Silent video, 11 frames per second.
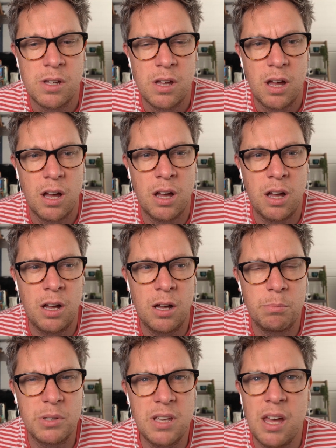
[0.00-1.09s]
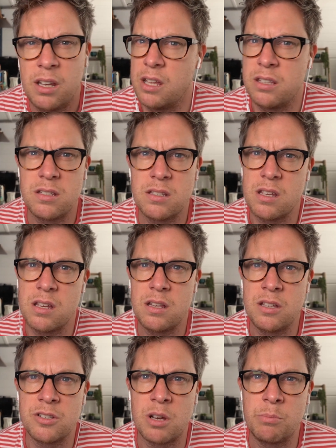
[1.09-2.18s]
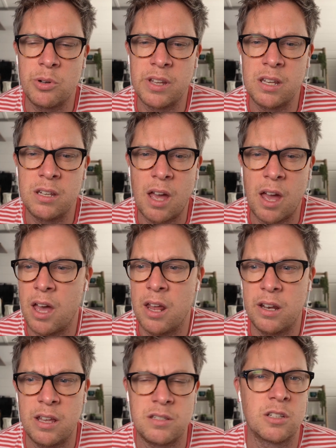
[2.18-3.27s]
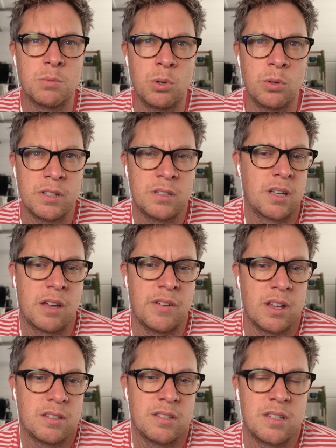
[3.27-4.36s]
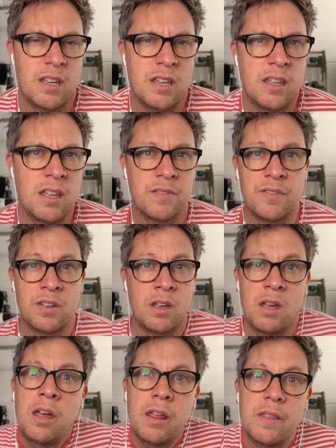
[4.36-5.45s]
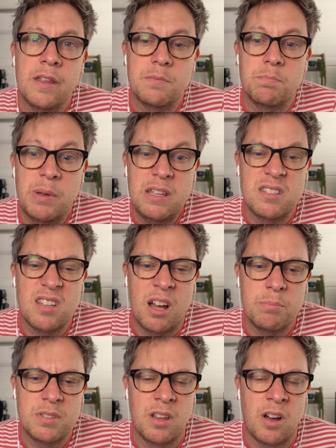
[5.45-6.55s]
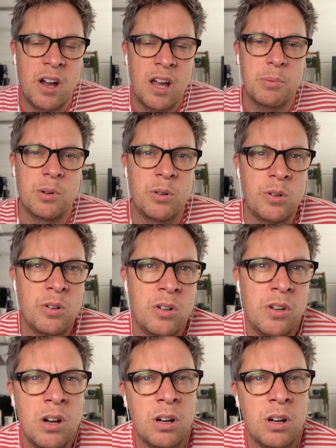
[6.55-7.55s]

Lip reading: But yeah, let's jump on in and let's explore this together to see if this beats up to the hype or not.